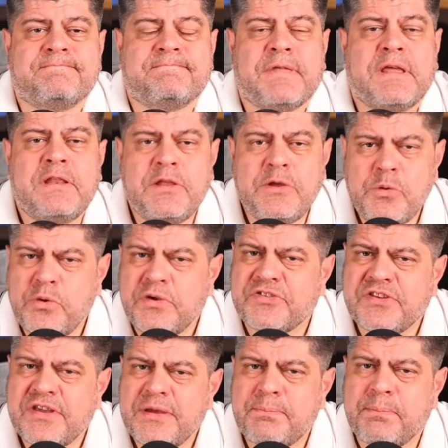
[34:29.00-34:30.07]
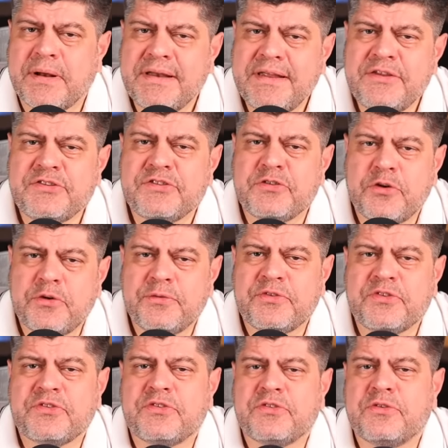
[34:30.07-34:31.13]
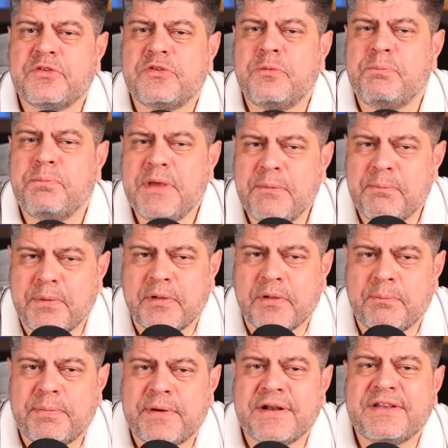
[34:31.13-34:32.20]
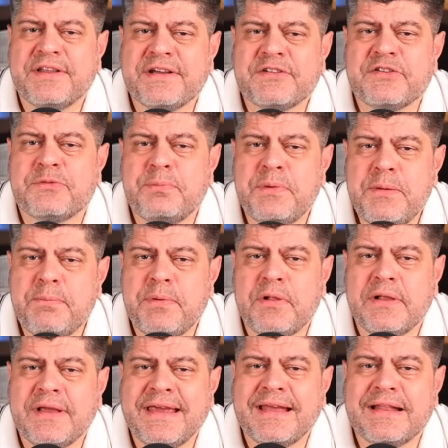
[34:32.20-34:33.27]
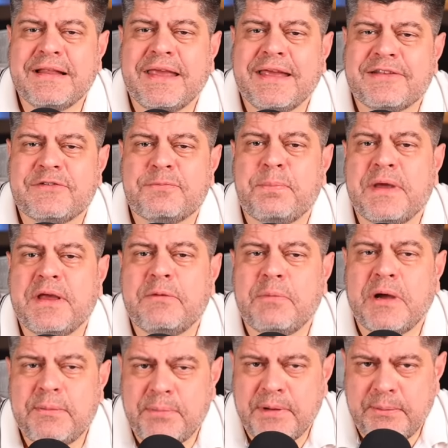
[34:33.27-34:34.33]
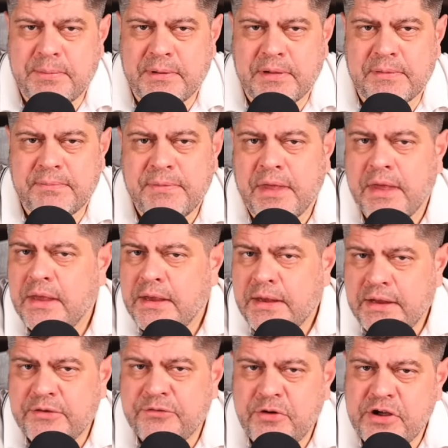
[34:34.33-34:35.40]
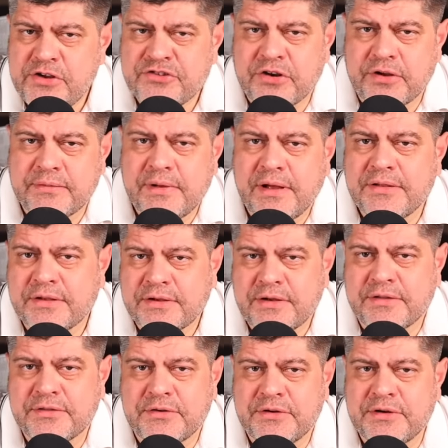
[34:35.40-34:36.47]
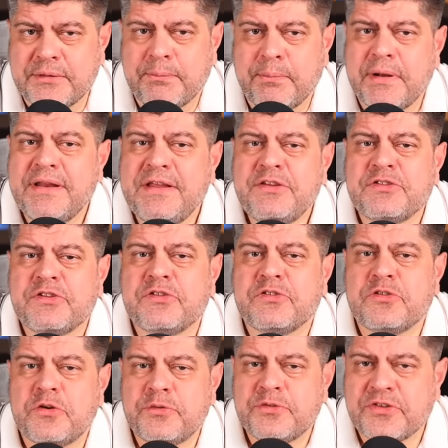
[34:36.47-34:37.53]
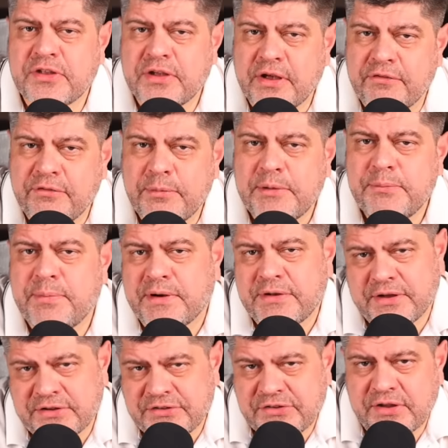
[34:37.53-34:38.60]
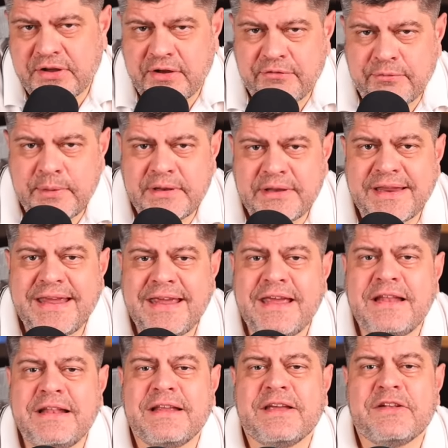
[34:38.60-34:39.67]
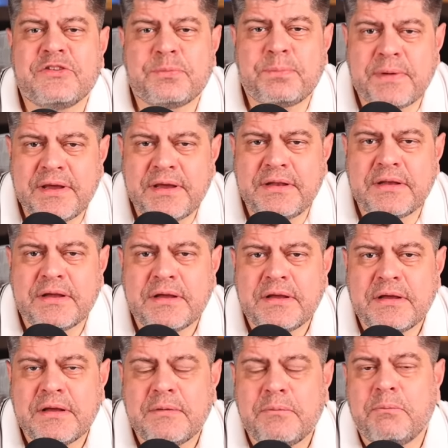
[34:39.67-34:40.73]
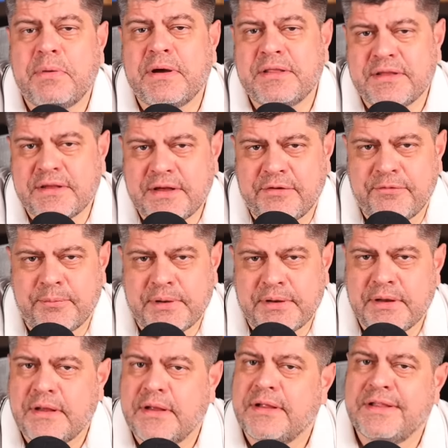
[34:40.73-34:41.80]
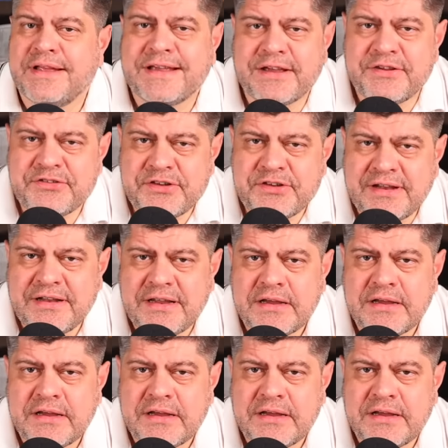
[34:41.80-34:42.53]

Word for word: in the USA, police serves to people, protects people, and gets paid by people. In Russia, on the contrary, police serves the government, protects the government, and gets paid by the government. Like I said,